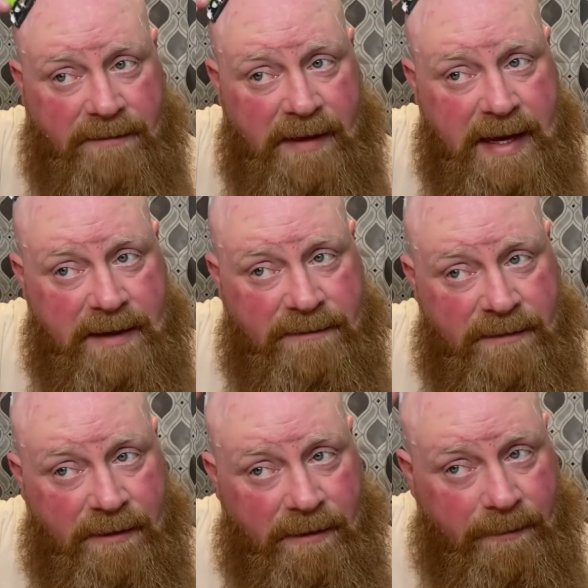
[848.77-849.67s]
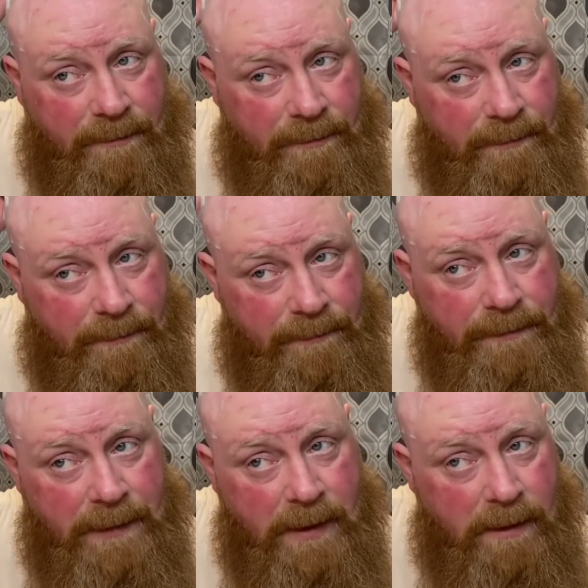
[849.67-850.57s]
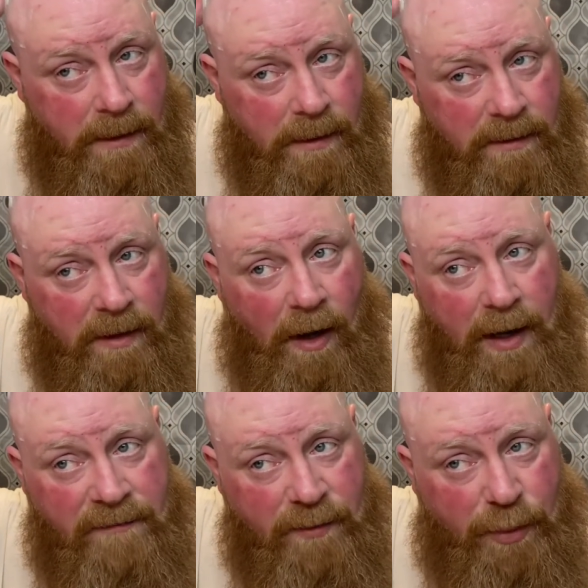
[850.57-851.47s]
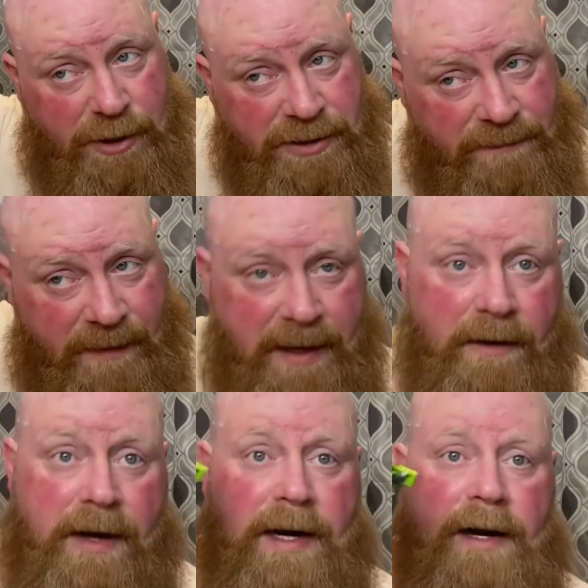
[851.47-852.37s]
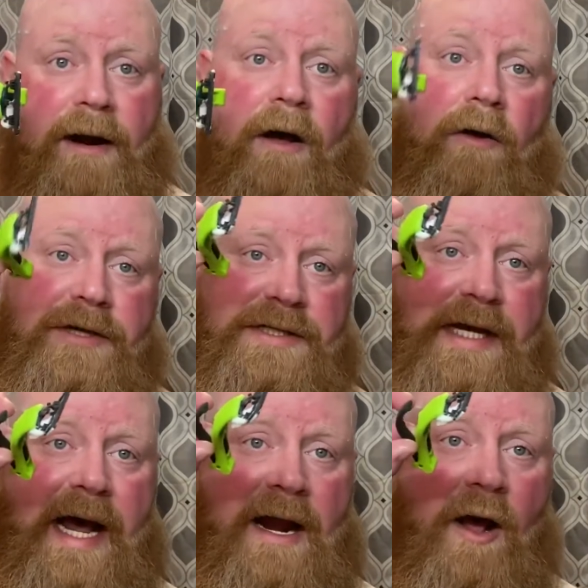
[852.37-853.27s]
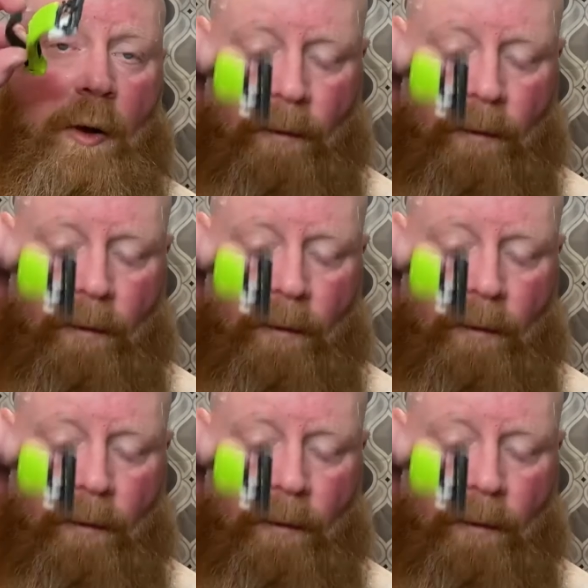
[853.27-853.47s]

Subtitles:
easier to not even put your finger in it at all, just to kind of hold